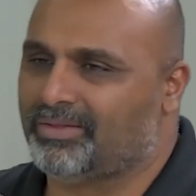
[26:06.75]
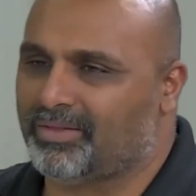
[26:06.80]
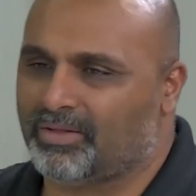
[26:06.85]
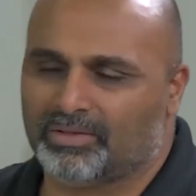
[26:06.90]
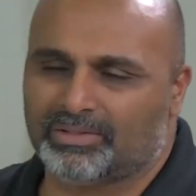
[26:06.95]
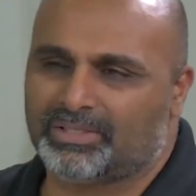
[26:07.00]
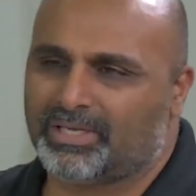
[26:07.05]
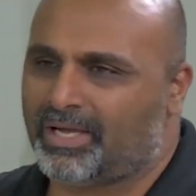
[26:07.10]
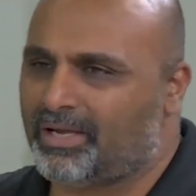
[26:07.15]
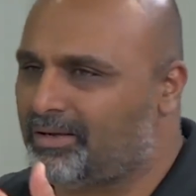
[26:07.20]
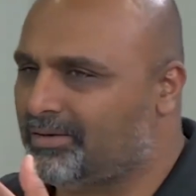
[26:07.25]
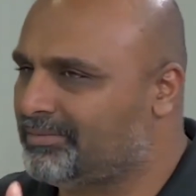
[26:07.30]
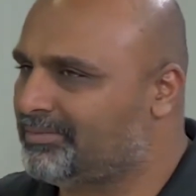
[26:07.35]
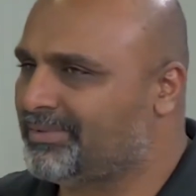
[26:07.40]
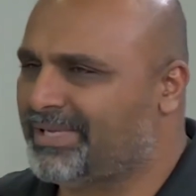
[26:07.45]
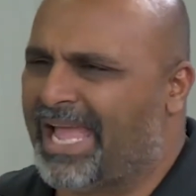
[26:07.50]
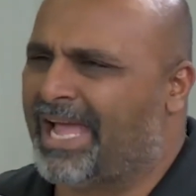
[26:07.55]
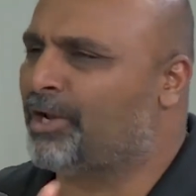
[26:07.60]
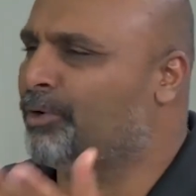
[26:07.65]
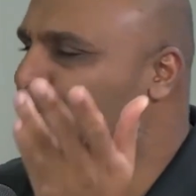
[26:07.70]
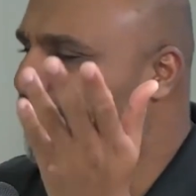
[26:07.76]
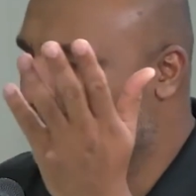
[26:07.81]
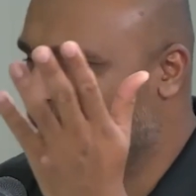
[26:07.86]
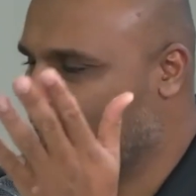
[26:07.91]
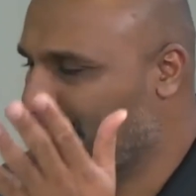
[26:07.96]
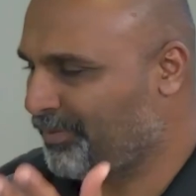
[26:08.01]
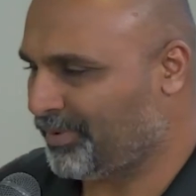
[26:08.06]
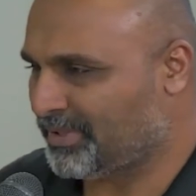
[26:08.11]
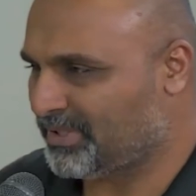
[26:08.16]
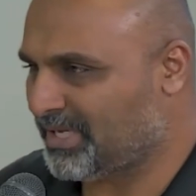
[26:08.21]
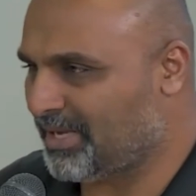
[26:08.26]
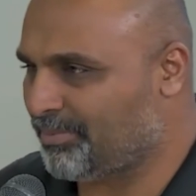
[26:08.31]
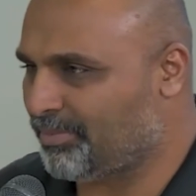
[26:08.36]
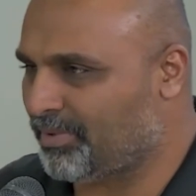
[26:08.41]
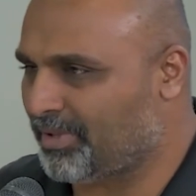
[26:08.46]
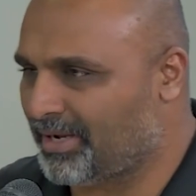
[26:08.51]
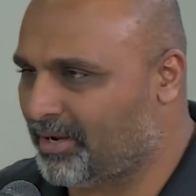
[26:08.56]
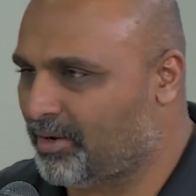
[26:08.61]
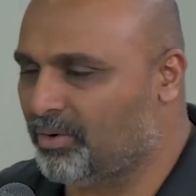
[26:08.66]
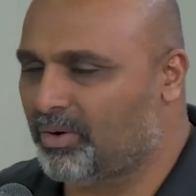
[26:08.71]
And they'll say Caterpillar, for
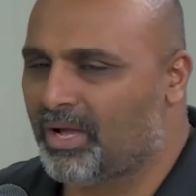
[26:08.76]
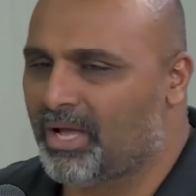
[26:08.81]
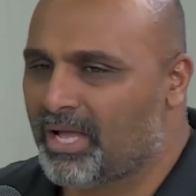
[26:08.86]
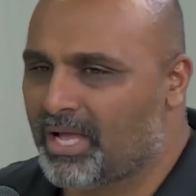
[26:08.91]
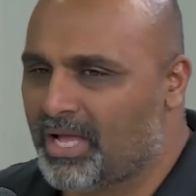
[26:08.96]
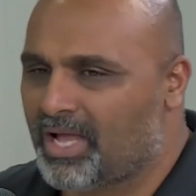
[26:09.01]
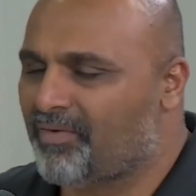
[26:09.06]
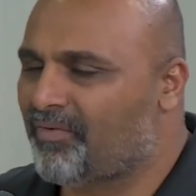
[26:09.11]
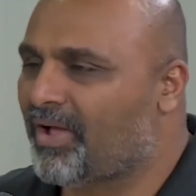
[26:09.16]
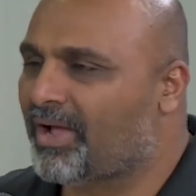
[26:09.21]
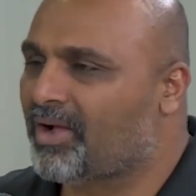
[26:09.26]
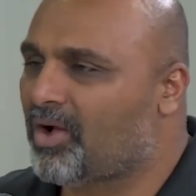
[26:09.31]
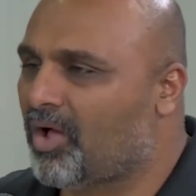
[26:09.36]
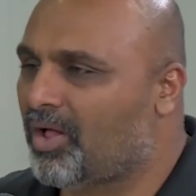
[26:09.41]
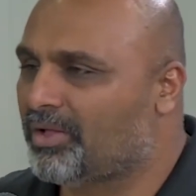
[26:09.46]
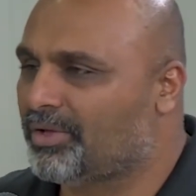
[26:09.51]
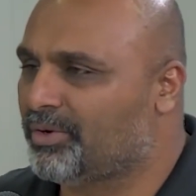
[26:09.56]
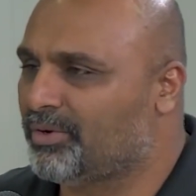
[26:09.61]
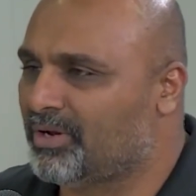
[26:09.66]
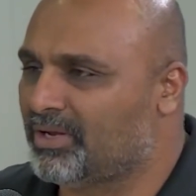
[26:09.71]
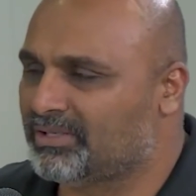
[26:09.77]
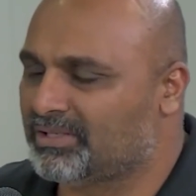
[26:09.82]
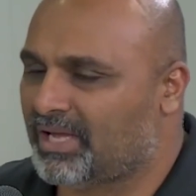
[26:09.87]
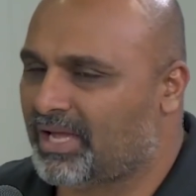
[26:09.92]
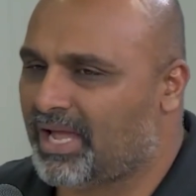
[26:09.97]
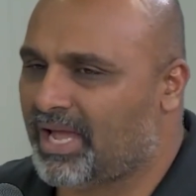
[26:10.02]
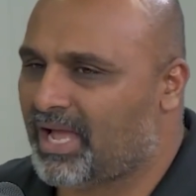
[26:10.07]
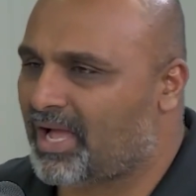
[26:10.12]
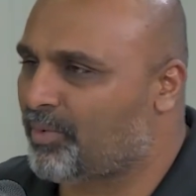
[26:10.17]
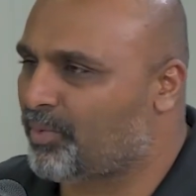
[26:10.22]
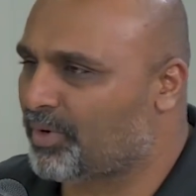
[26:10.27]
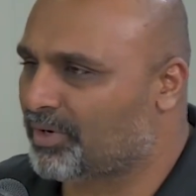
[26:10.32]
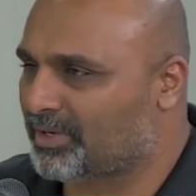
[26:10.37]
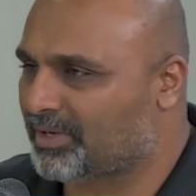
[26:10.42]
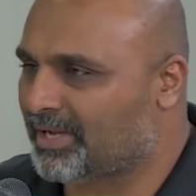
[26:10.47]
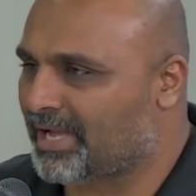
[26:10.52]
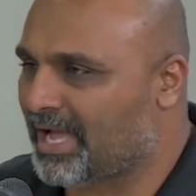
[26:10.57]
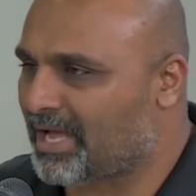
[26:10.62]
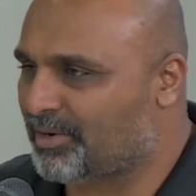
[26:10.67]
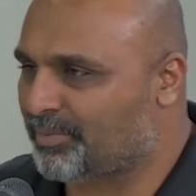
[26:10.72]
example. I go, if I call you and I say, hey, I work
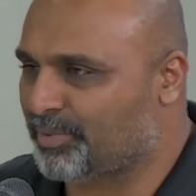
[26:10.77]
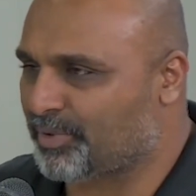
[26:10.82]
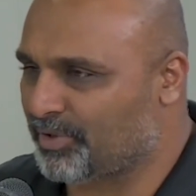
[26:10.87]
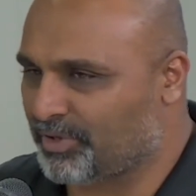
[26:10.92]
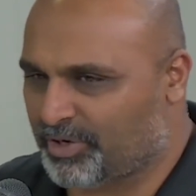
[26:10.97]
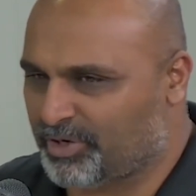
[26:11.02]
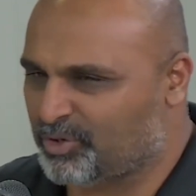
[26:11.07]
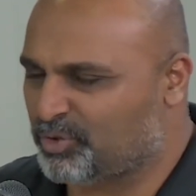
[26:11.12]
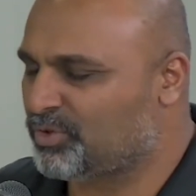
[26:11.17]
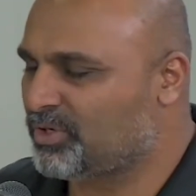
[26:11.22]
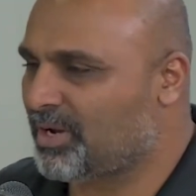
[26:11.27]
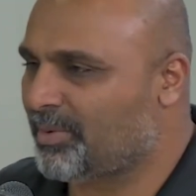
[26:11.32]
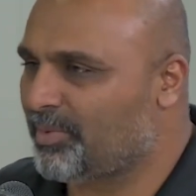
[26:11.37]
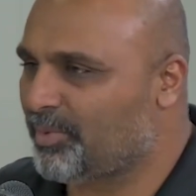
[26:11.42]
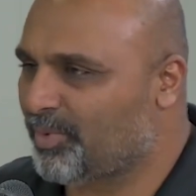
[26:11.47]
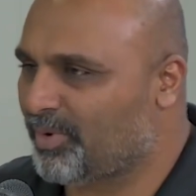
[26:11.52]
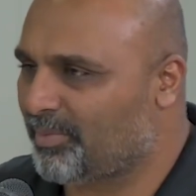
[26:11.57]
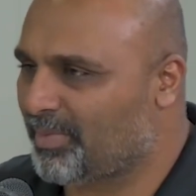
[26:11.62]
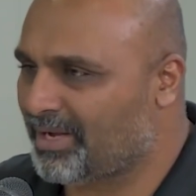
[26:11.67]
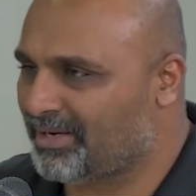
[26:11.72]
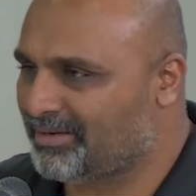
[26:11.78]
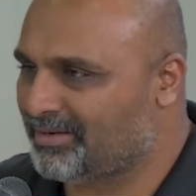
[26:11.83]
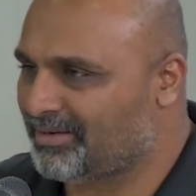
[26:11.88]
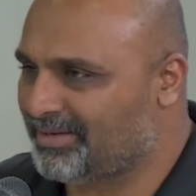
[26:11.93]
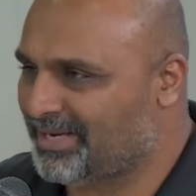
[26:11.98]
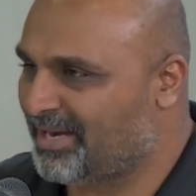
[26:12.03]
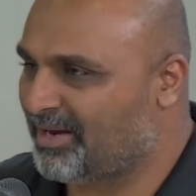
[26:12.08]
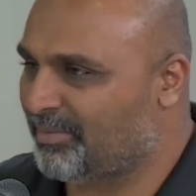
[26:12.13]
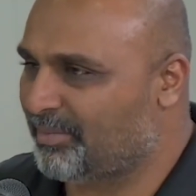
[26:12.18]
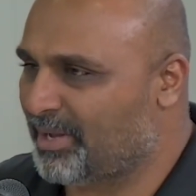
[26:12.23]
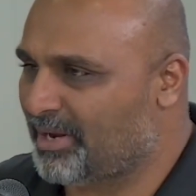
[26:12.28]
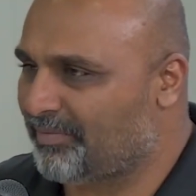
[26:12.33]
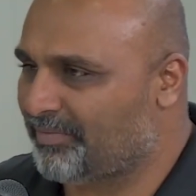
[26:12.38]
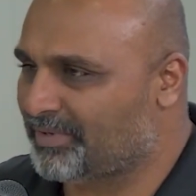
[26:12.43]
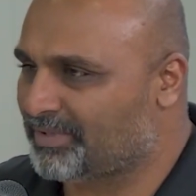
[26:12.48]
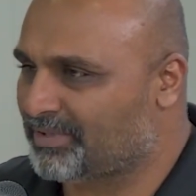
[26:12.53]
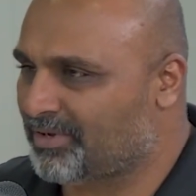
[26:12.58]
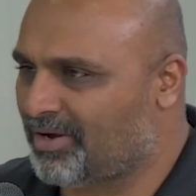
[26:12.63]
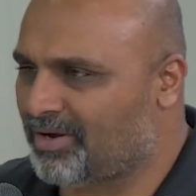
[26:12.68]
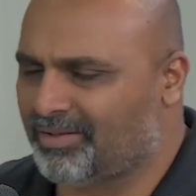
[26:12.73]
at Caterpillar, could you tell me what my dental
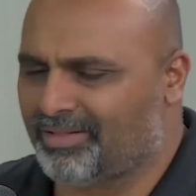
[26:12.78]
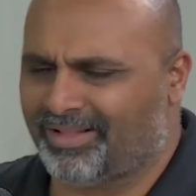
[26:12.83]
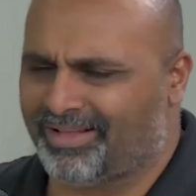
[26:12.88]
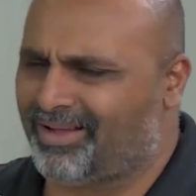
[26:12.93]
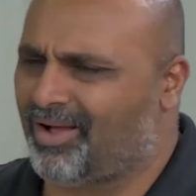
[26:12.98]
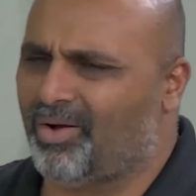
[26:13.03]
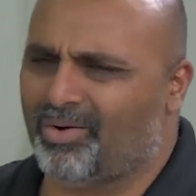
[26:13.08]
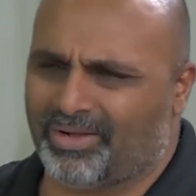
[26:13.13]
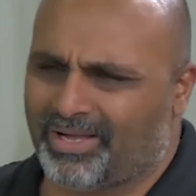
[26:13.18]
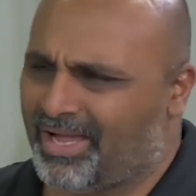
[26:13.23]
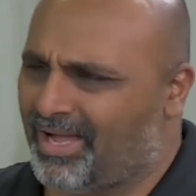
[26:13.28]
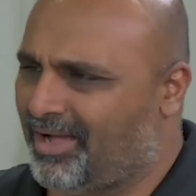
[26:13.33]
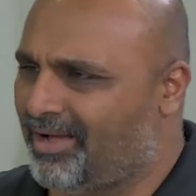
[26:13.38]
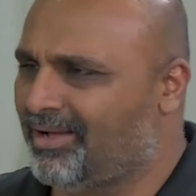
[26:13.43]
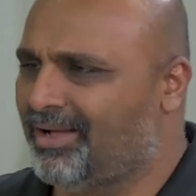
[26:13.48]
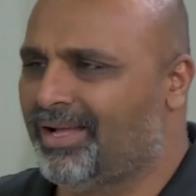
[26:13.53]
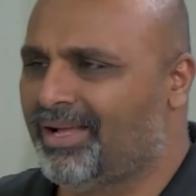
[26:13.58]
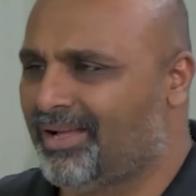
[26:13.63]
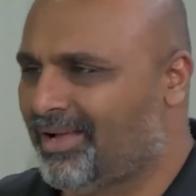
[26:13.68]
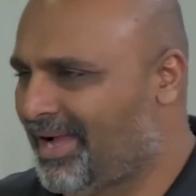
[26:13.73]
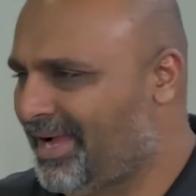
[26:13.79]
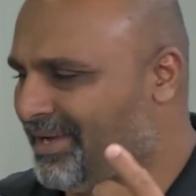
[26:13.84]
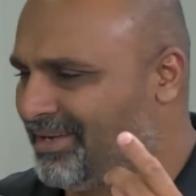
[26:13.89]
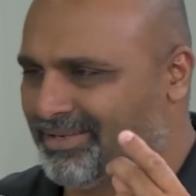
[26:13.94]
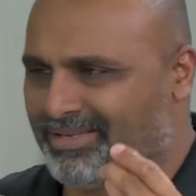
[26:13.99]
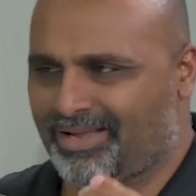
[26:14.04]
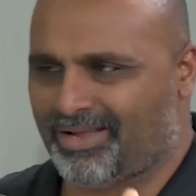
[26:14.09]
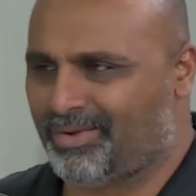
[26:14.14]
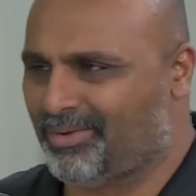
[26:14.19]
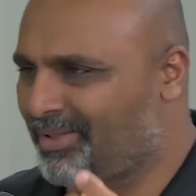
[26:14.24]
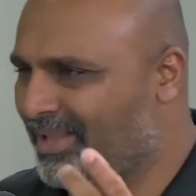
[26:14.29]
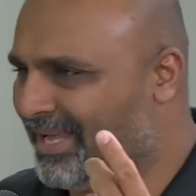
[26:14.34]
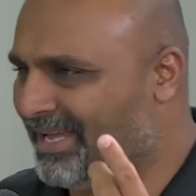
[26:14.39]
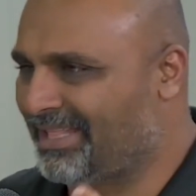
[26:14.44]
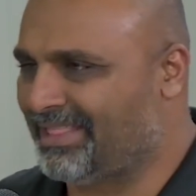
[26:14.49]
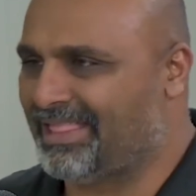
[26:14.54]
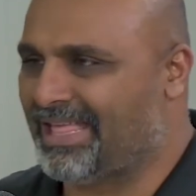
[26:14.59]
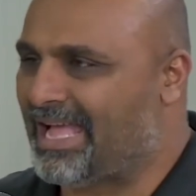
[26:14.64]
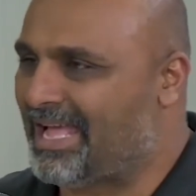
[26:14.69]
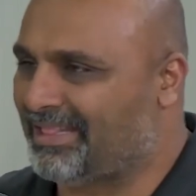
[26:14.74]
benefits are? And like, oh yeah, I can tell you
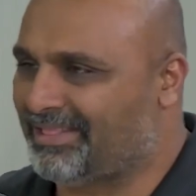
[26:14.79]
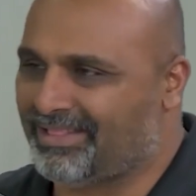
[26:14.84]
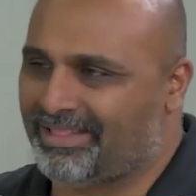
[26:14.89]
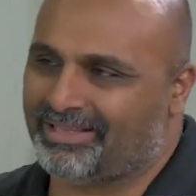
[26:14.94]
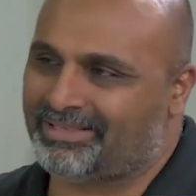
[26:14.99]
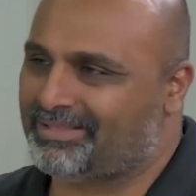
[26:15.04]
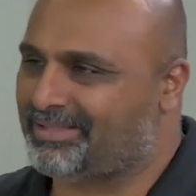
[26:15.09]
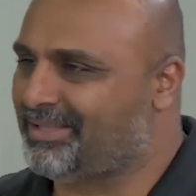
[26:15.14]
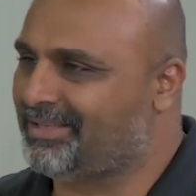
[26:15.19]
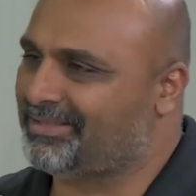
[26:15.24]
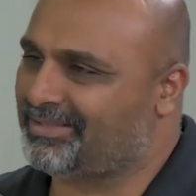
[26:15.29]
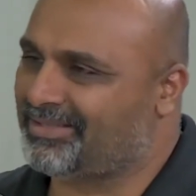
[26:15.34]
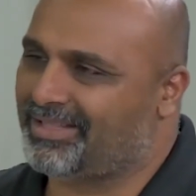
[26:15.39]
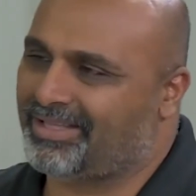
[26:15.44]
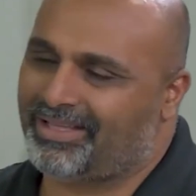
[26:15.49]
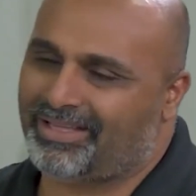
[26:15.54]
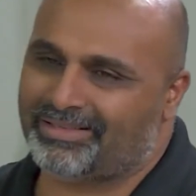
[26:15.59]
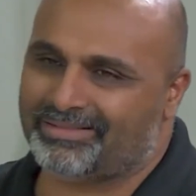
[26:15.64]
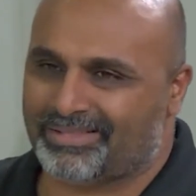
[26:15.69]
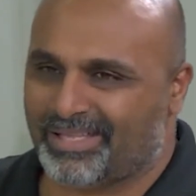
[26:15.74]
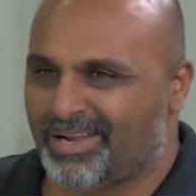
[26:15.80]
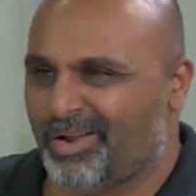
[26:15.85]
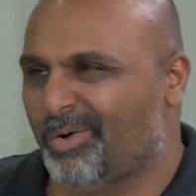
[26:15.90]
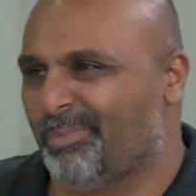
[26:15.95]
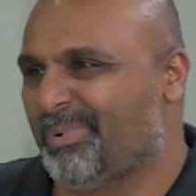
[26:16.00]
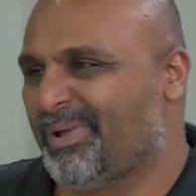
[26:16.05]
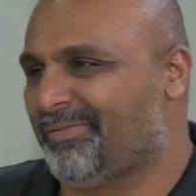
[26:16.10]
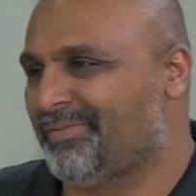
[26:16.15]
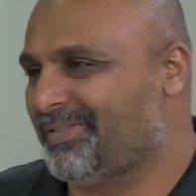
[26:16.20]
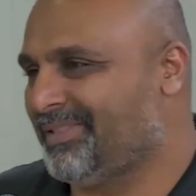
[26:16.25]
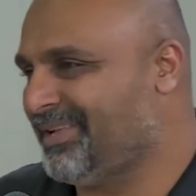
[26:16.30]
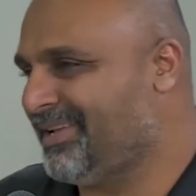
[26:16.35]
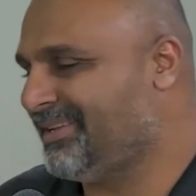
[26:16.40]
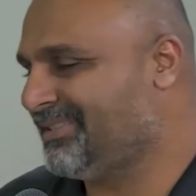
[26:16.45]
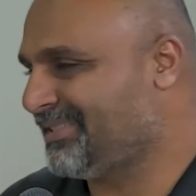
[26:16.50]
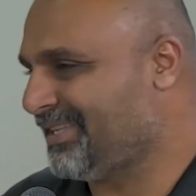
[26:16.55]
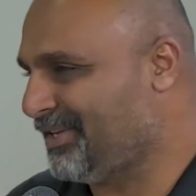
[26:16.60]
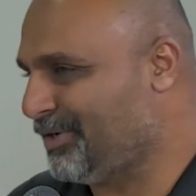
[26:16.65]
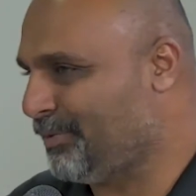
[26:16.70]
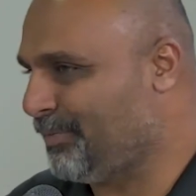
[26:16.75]
like that, this, they don't pay for
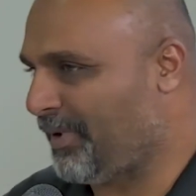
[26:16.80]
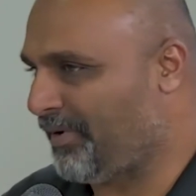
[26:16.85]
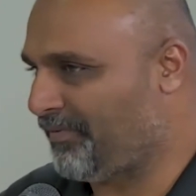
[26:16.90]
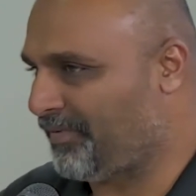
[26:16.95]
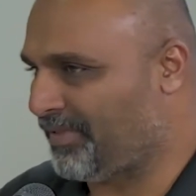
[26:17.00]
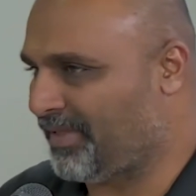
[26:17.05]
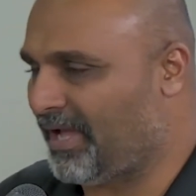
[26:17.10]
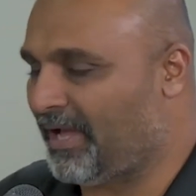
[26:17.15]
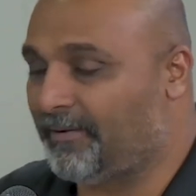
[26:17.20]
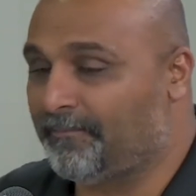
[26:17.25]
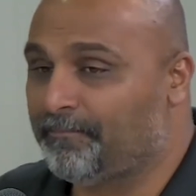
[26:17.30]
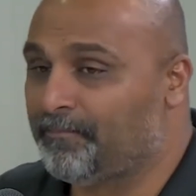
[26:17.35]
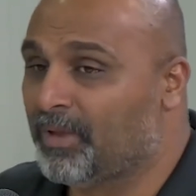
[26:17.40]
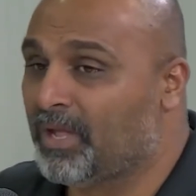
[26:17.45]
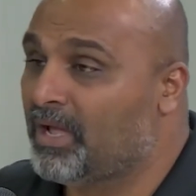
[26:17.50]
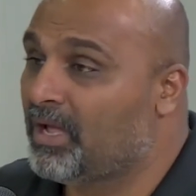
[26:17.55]
this, they do pay for that.